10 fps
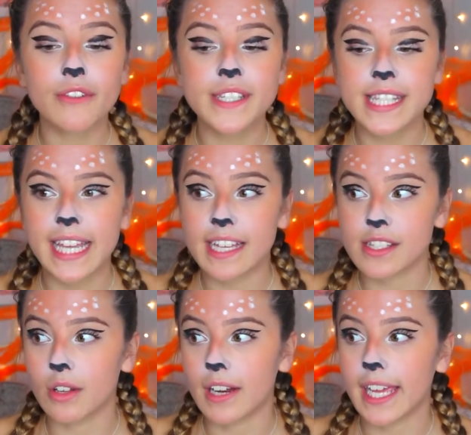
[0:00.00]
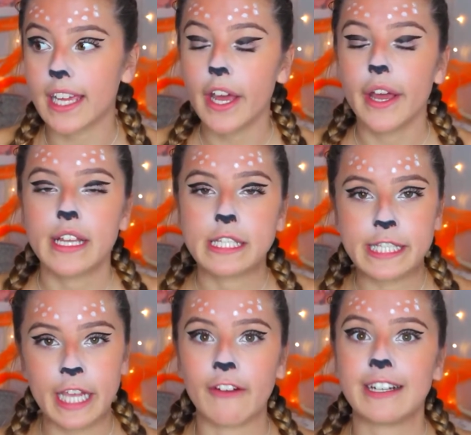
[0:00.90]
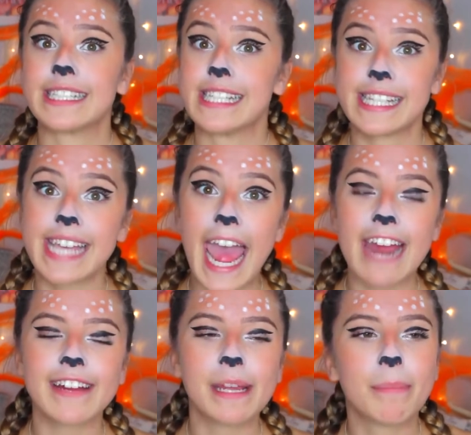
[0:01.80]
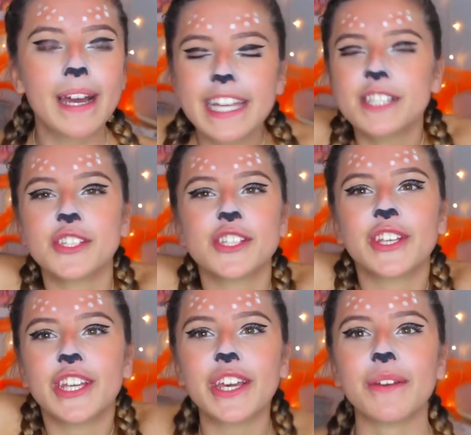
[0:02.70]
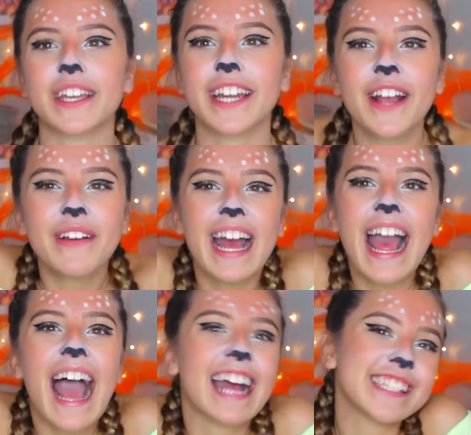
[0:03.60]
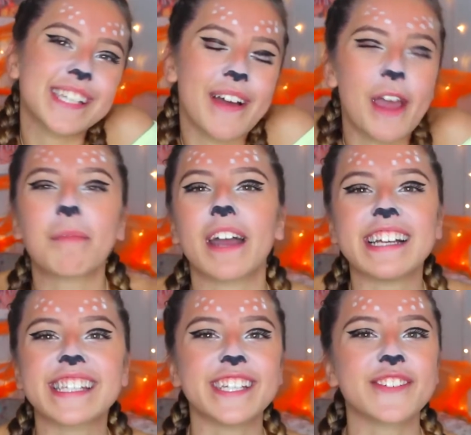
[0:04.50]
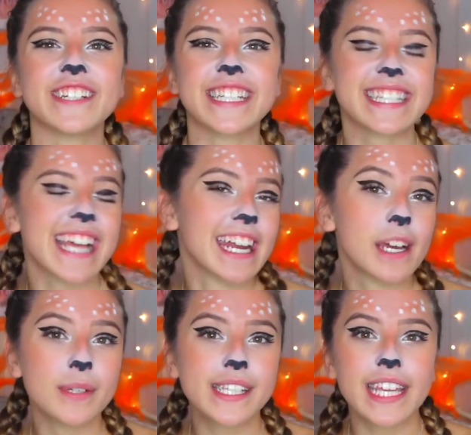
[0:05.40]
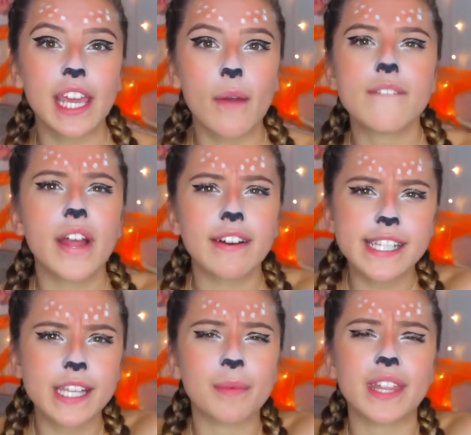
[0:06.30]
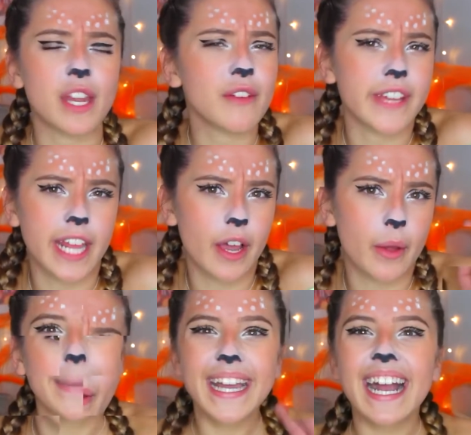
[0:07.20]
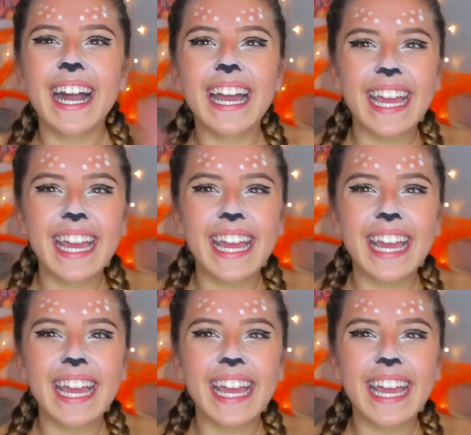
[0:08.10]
Obviously it's not like seriously scary, but it's just cute, you know? And so I hope you guys enjoyed it and I will see you very soon with a new video. Bye guys!